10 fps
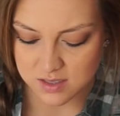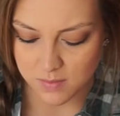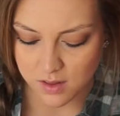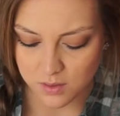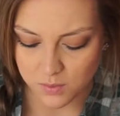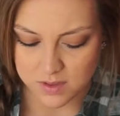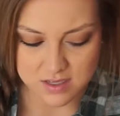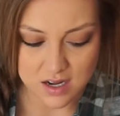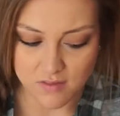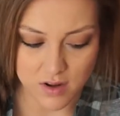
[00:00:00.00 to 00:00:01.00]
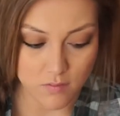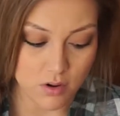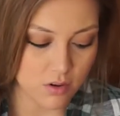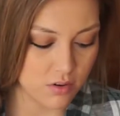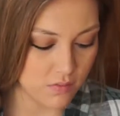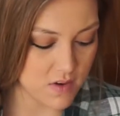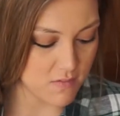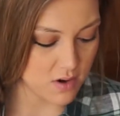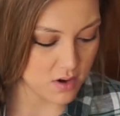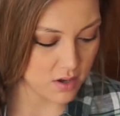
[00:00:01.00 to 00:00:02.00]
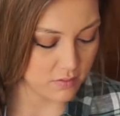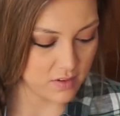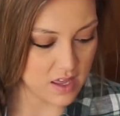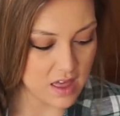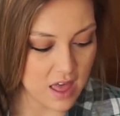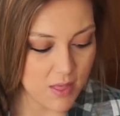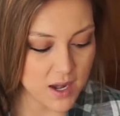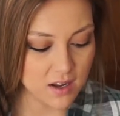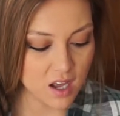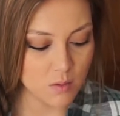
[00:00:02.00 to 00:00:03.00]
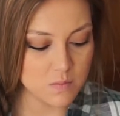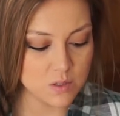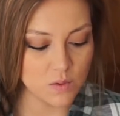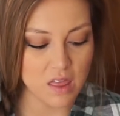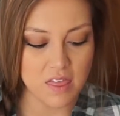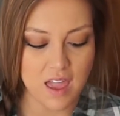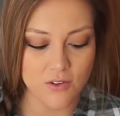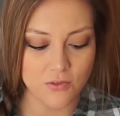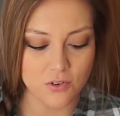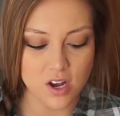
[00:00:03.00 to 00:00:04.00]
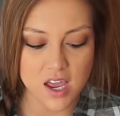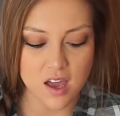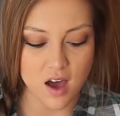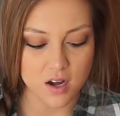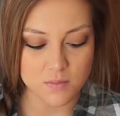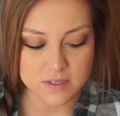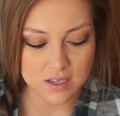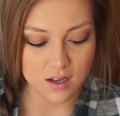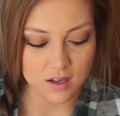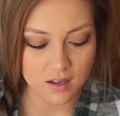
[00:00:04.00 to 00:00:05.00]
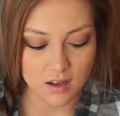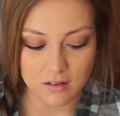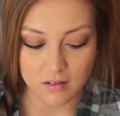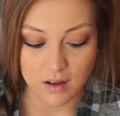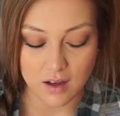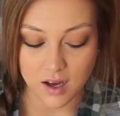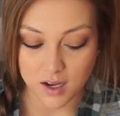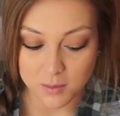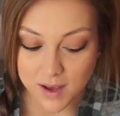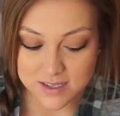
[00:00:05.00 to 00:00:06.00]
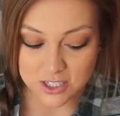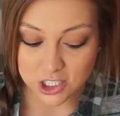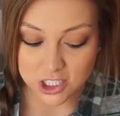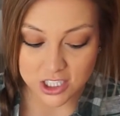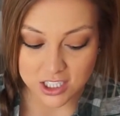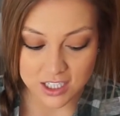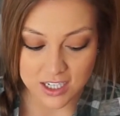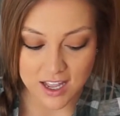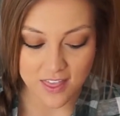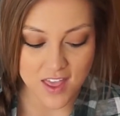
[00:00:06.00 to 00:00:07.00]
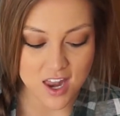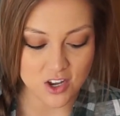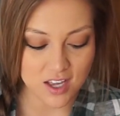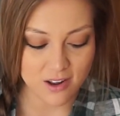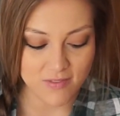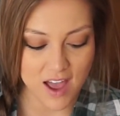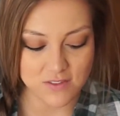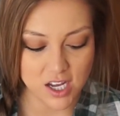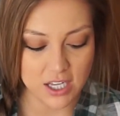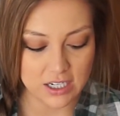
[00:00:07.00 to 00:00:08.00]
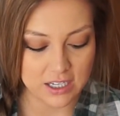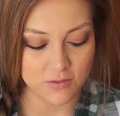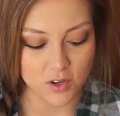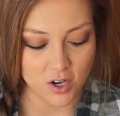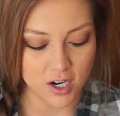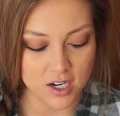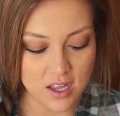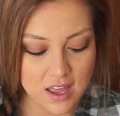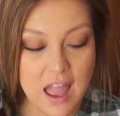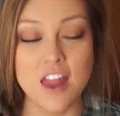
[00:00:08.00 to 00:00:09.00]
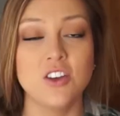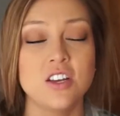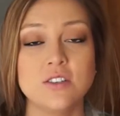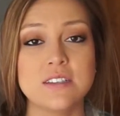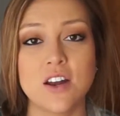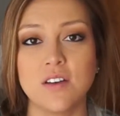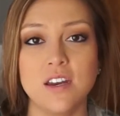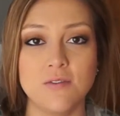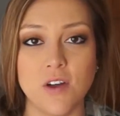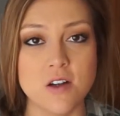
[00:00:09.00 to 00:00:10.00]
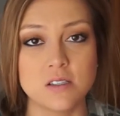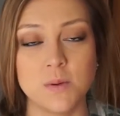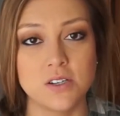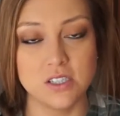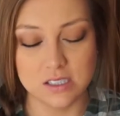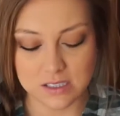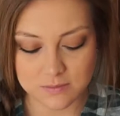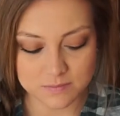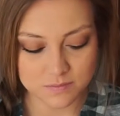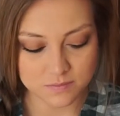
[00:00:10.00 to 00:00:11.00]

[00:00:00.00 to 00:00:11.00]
some other ones that I've never heard of. And then it comes with a free automizer. And then you get a $5 gift card, and you can use that on any fragrance purchase